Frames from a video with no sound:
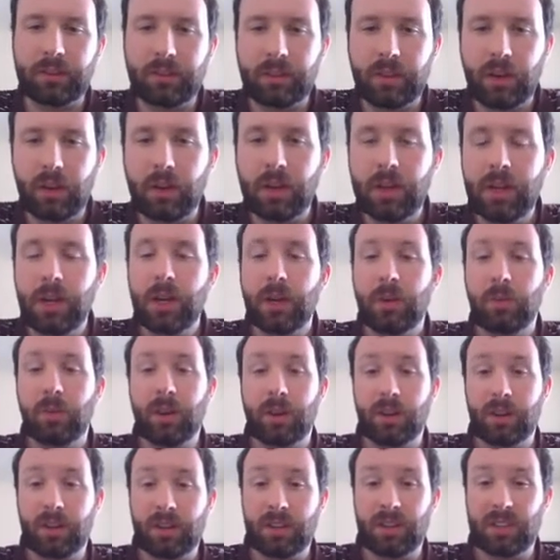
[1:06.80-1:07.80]
So we're
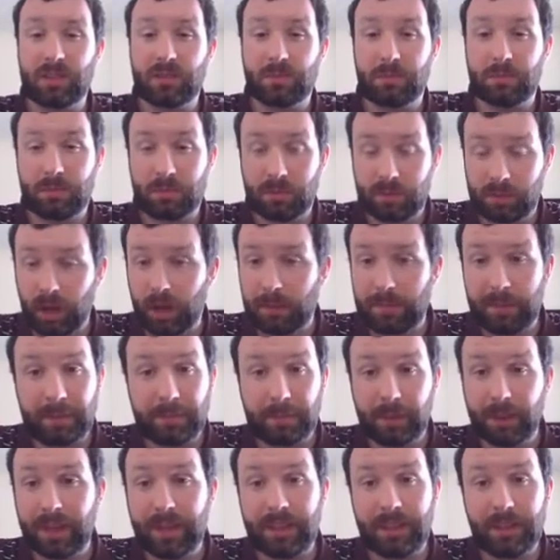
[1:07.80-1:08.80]
going to start by
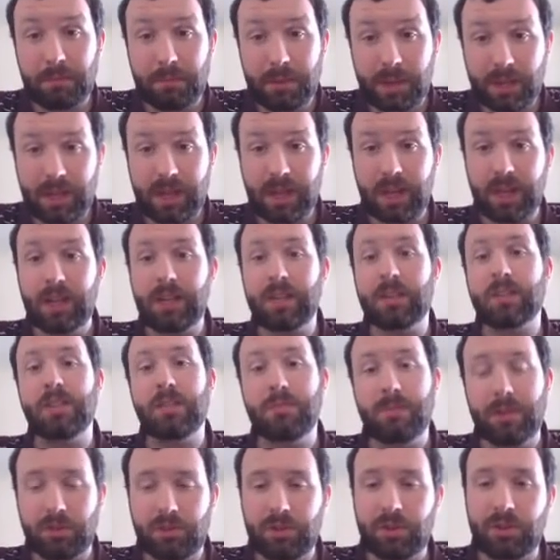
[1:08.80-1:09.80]
playing the beginning to
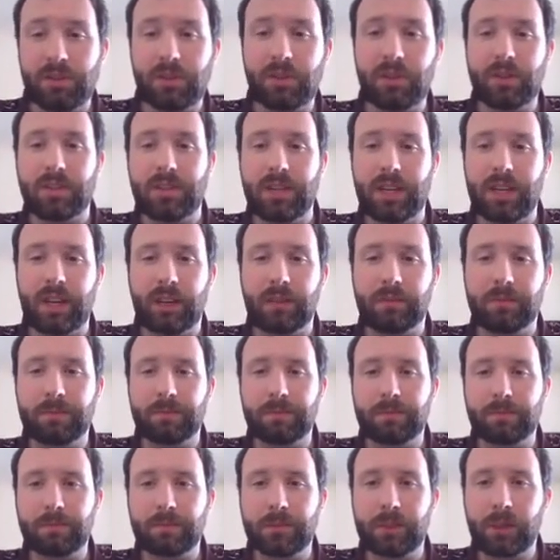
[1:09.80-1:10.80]
measure 13.
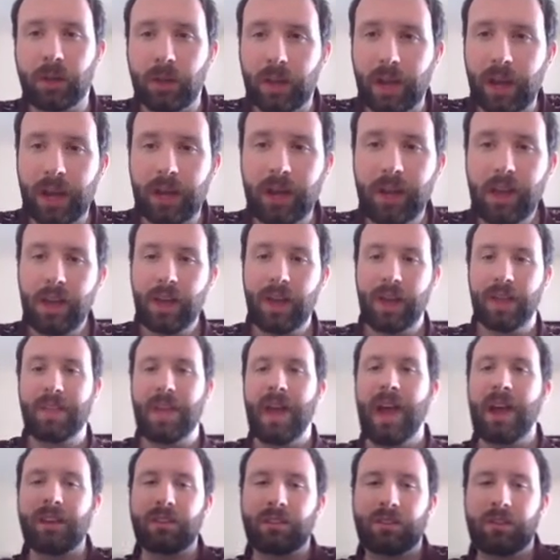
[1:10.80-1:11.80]
Okay. And
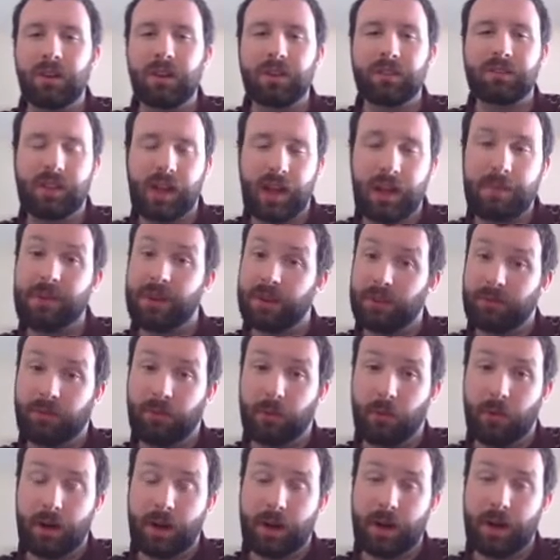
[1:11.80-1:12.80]
that is your assignment
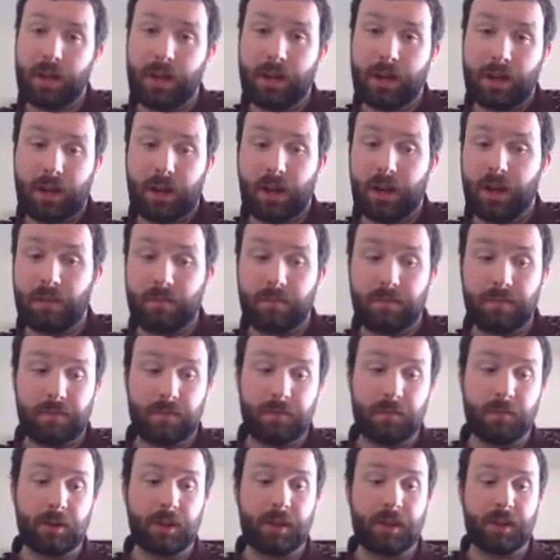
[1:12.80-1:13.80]
for
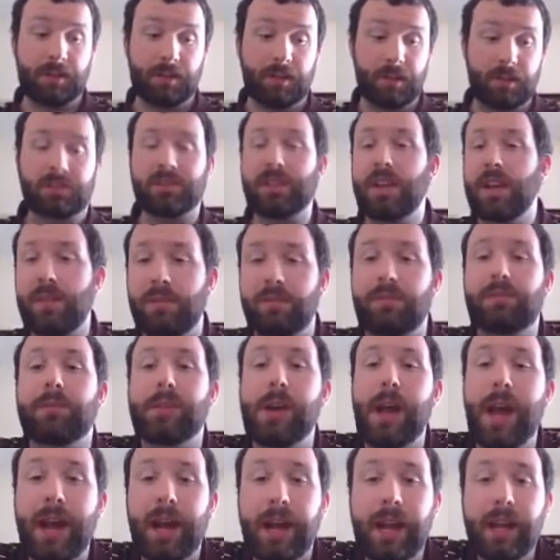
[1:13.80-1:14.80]
really Thursday and
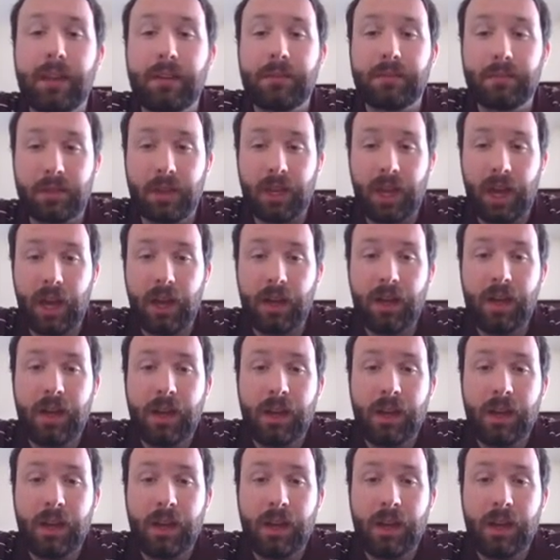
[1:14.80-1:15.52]
Friday. Okay.